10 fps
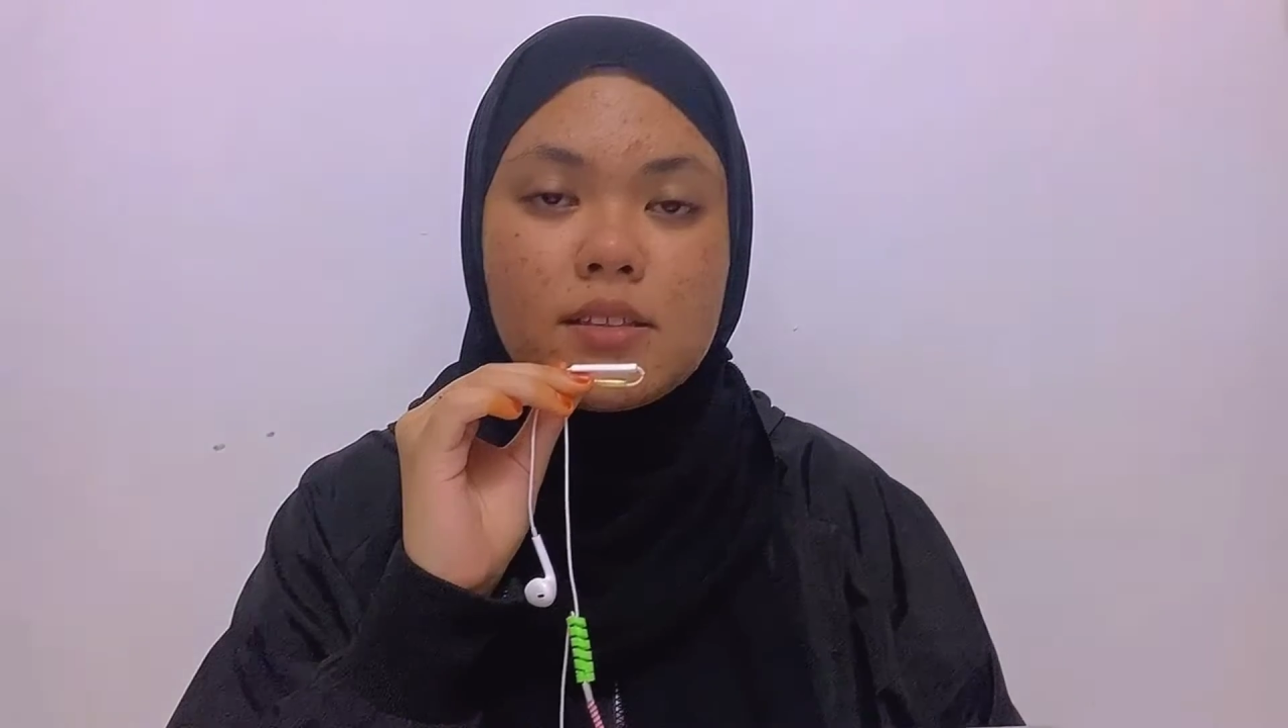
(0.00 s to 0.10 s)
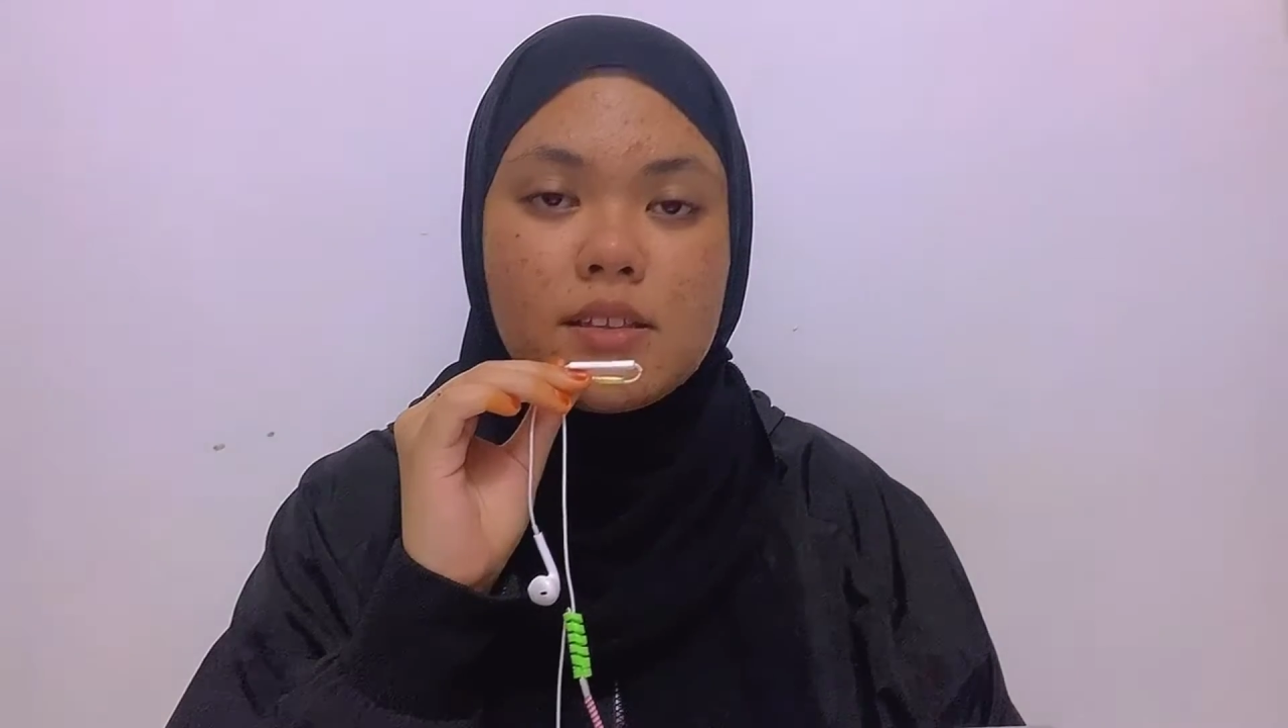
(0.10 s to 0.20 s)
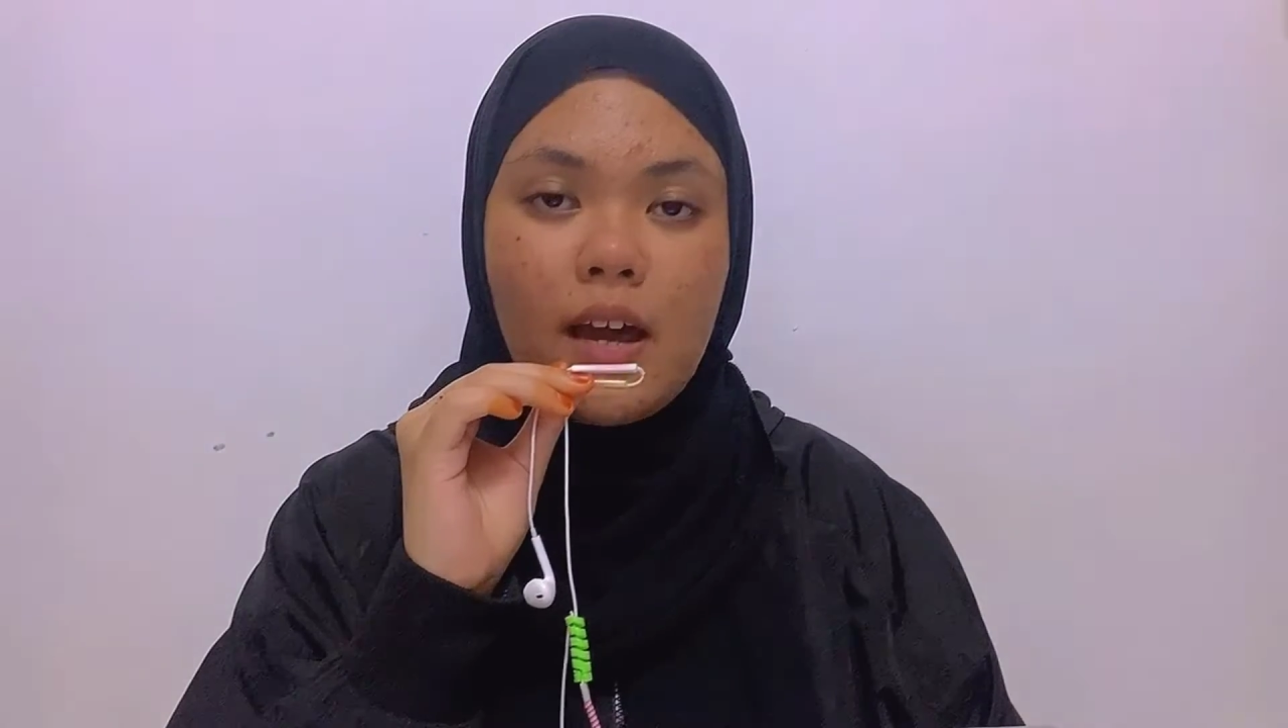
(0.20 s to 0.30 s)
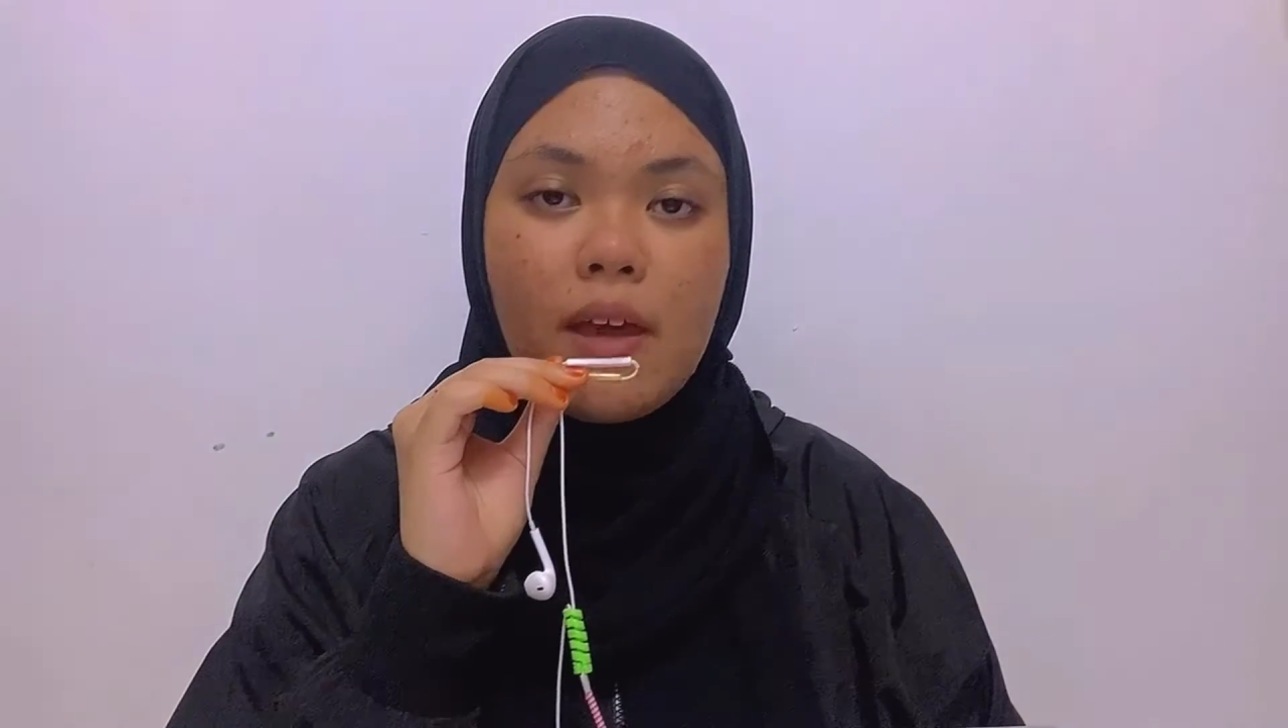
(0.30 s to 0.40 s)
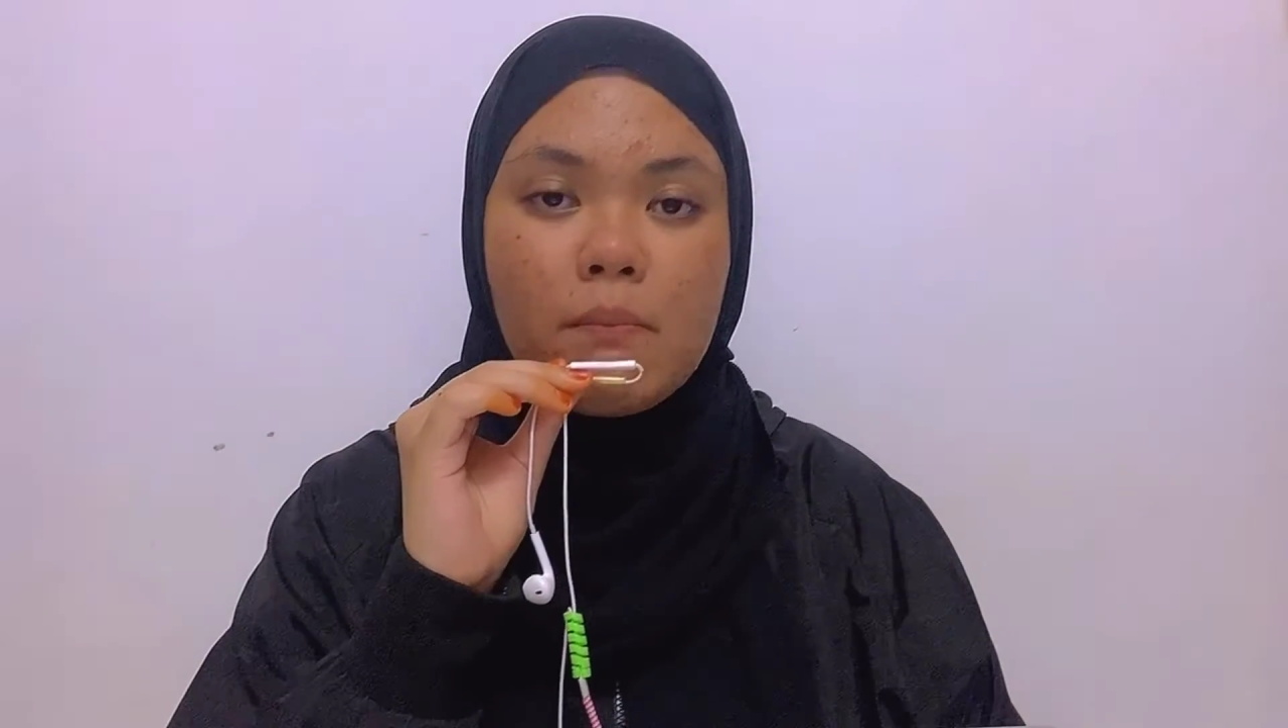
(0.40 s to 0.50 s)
time and